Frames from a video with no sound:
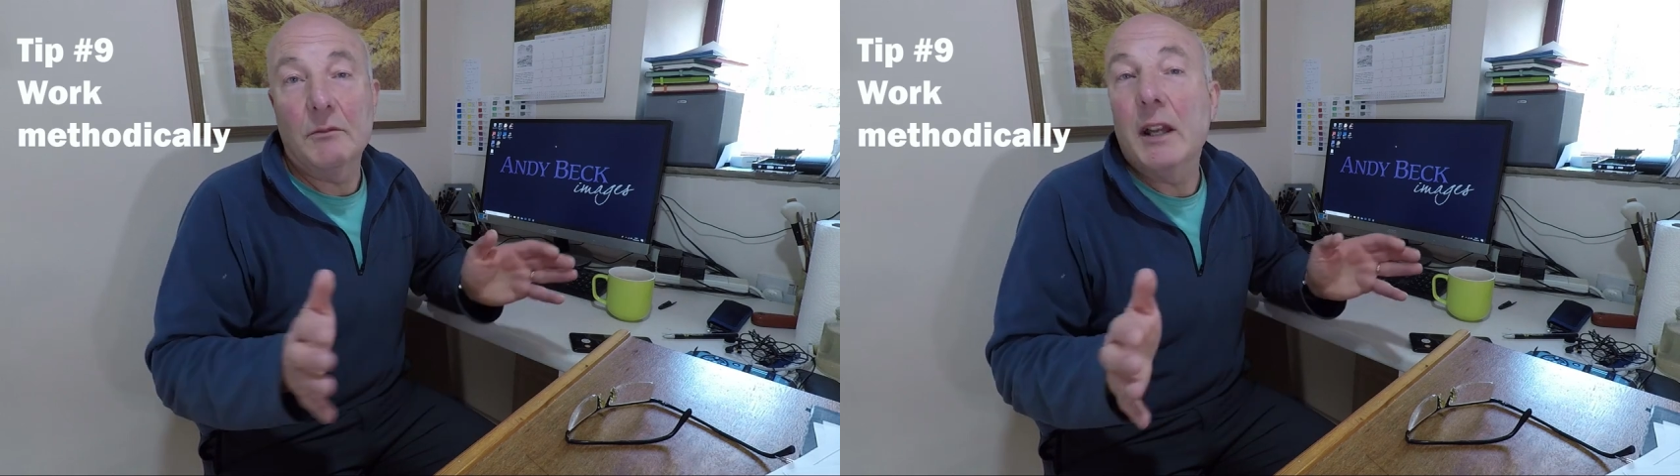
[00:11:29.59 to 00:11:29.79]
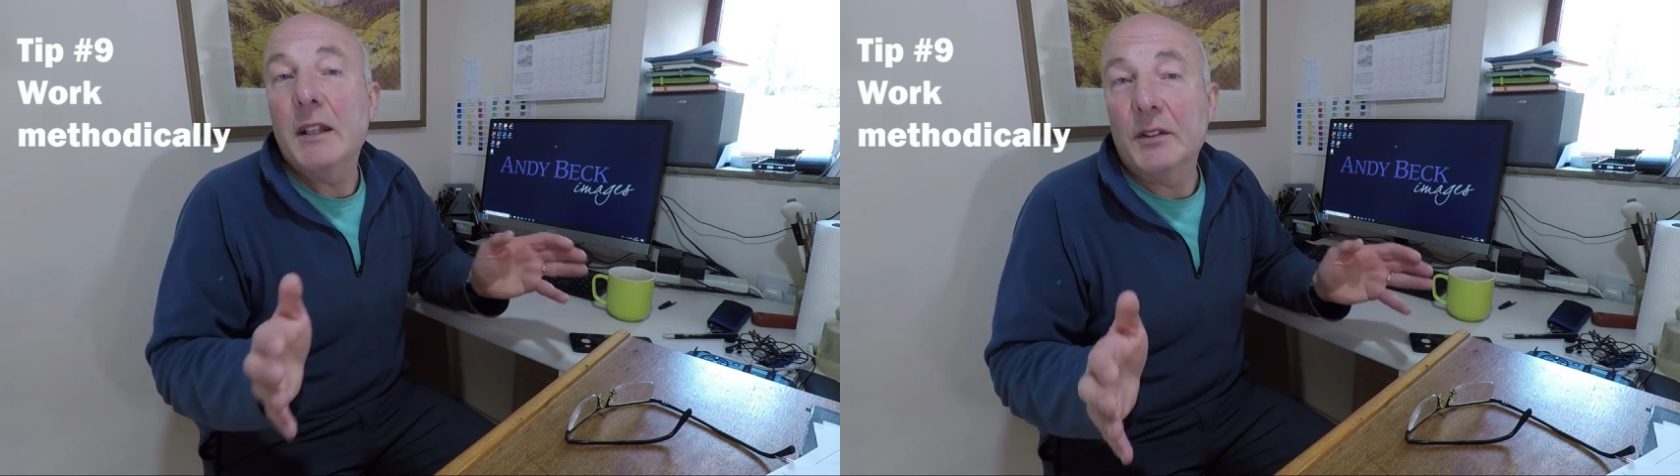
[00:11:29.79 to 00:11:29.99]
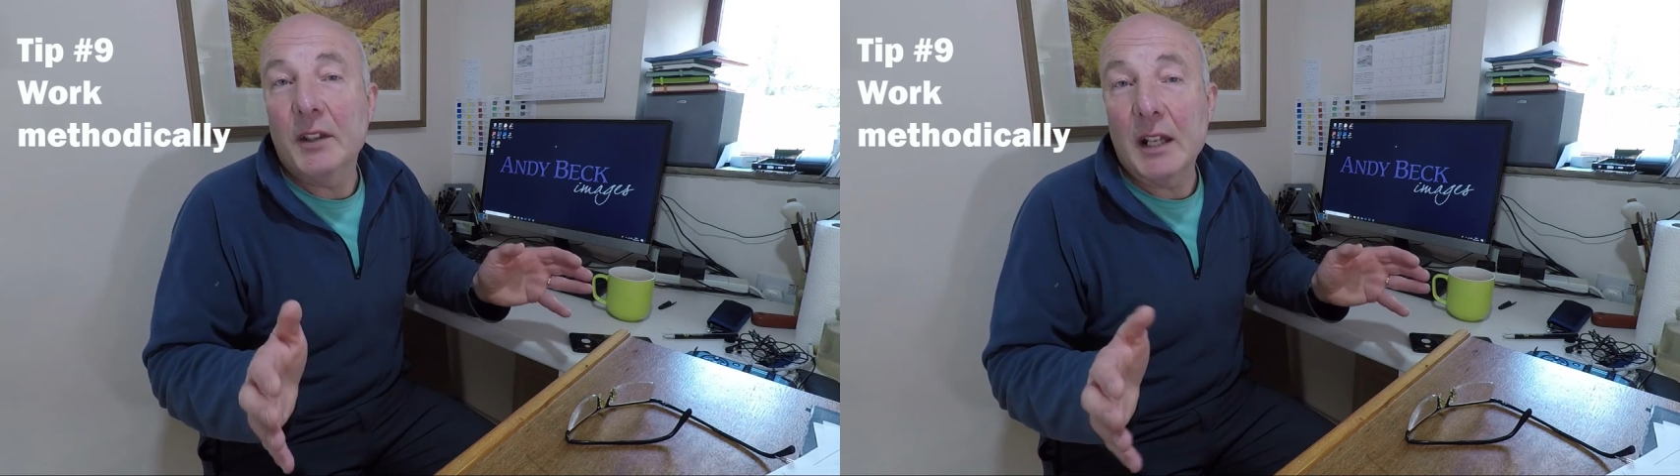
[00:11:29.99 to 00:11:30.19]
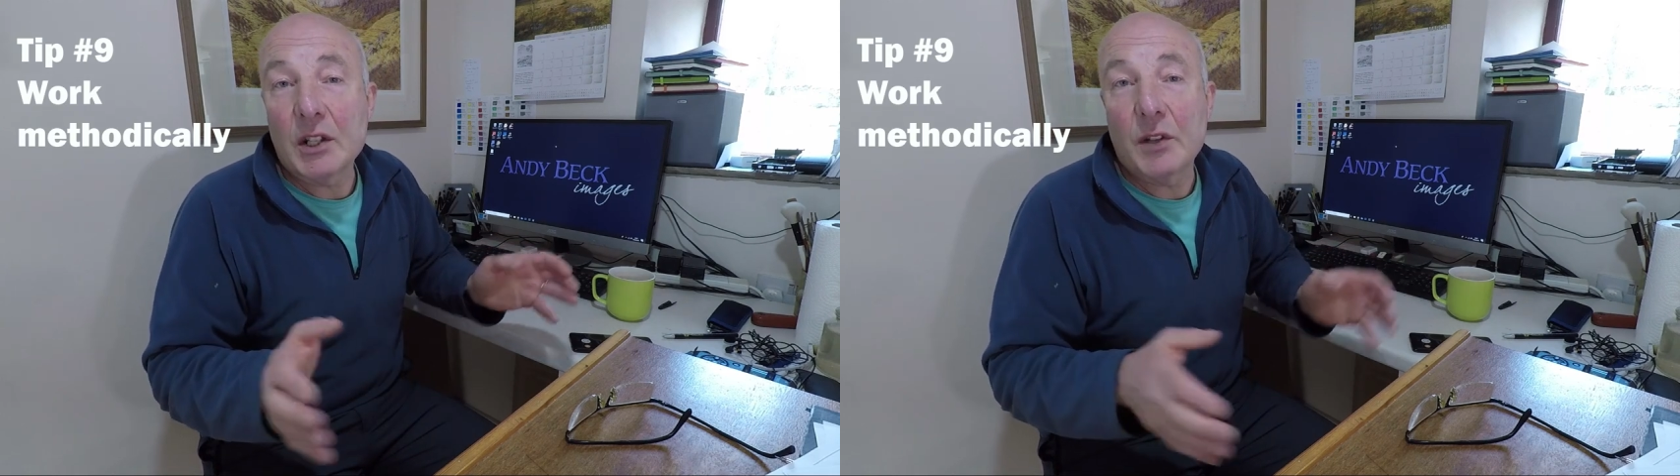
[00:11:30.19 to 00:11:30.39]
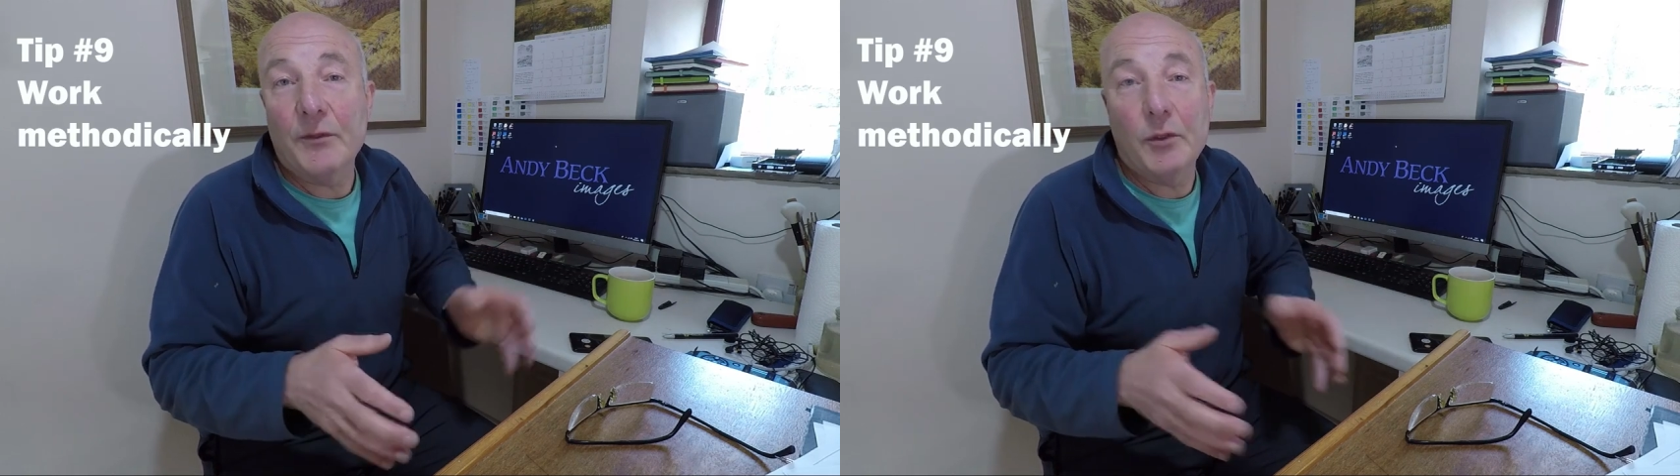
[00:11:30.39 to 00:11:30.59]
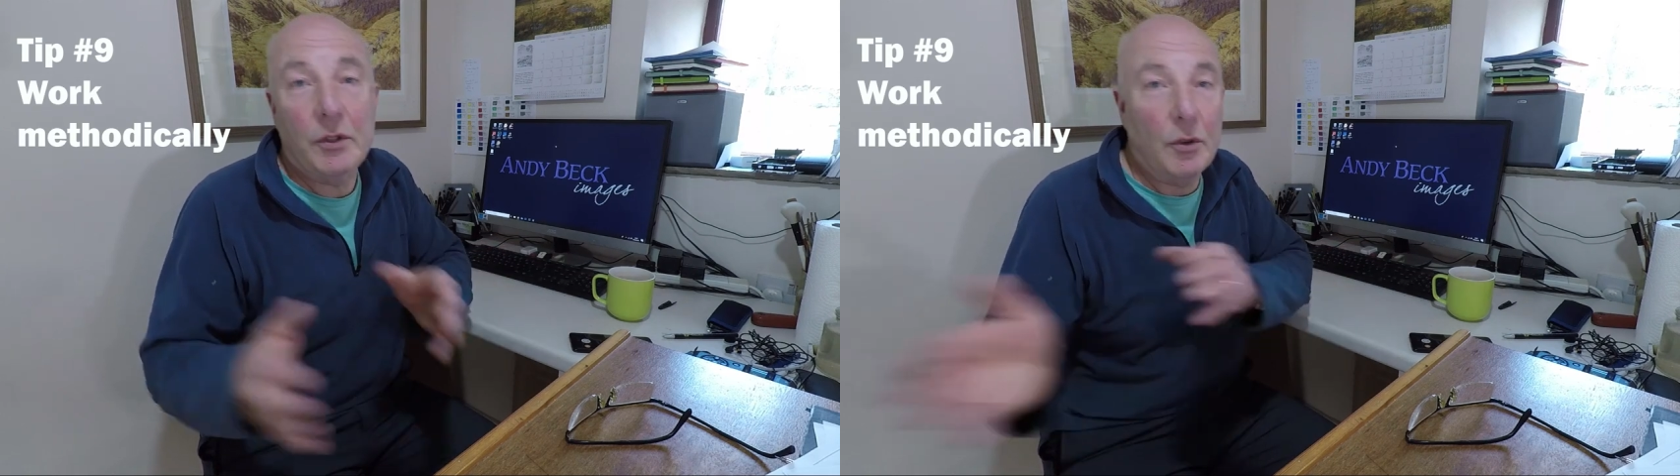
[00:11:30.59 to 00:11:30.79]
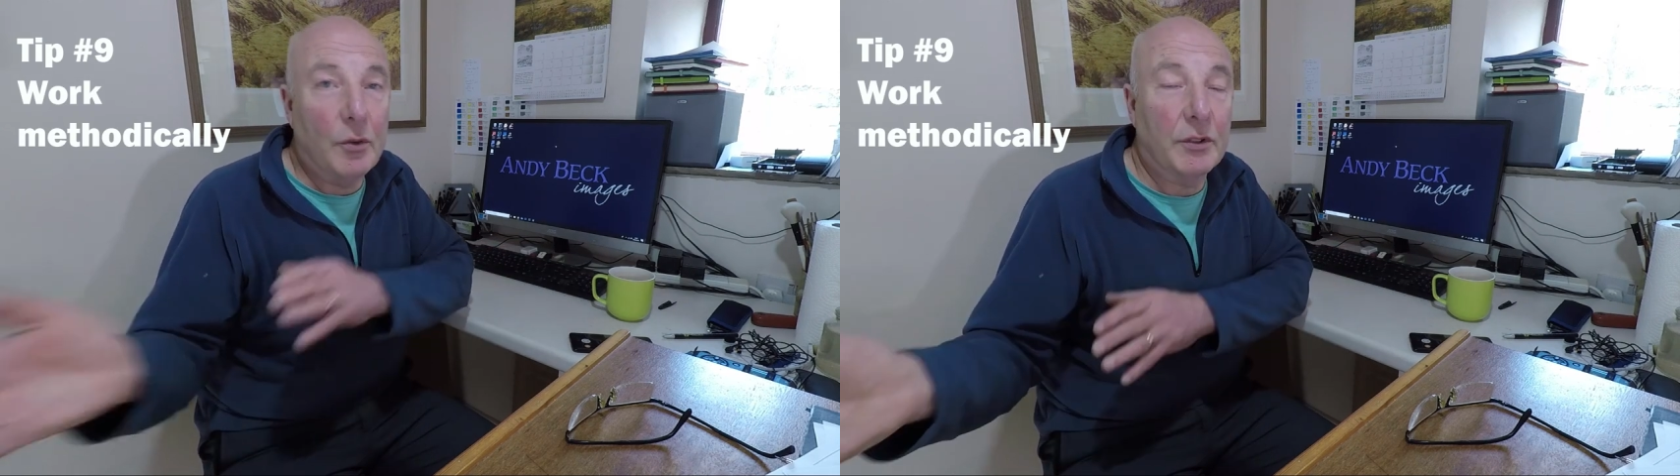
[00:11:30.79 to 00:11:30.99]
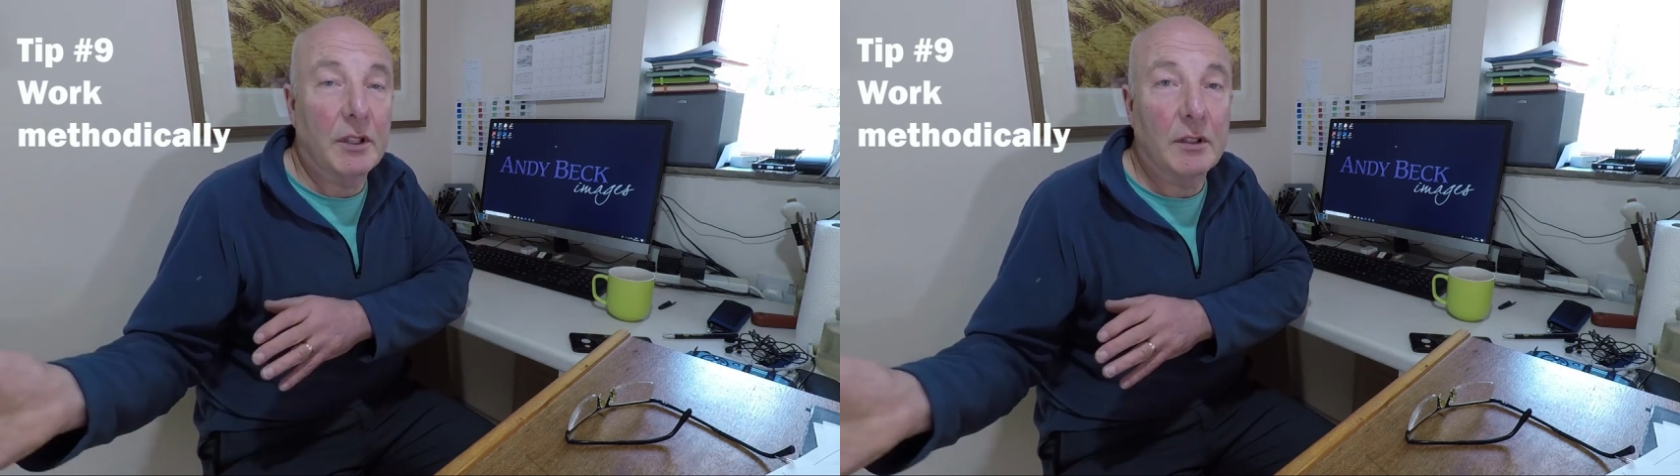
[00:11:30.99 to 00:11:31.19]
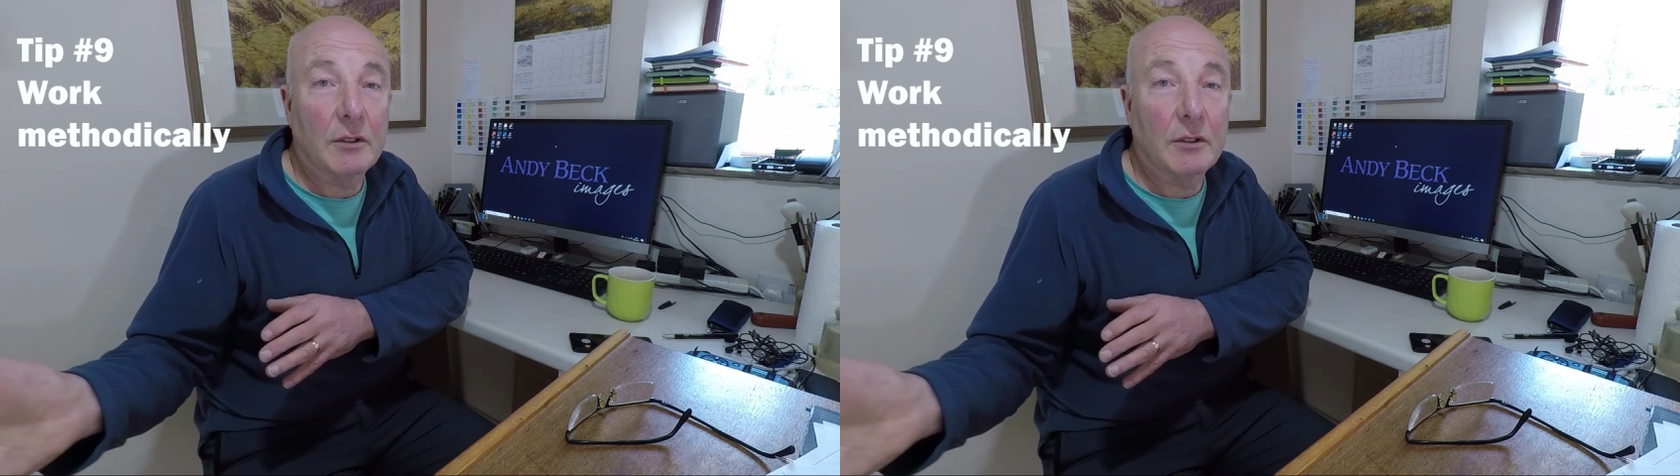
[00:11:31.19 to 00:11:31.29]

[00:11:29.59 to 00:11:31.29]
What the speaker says: either the answer for it or their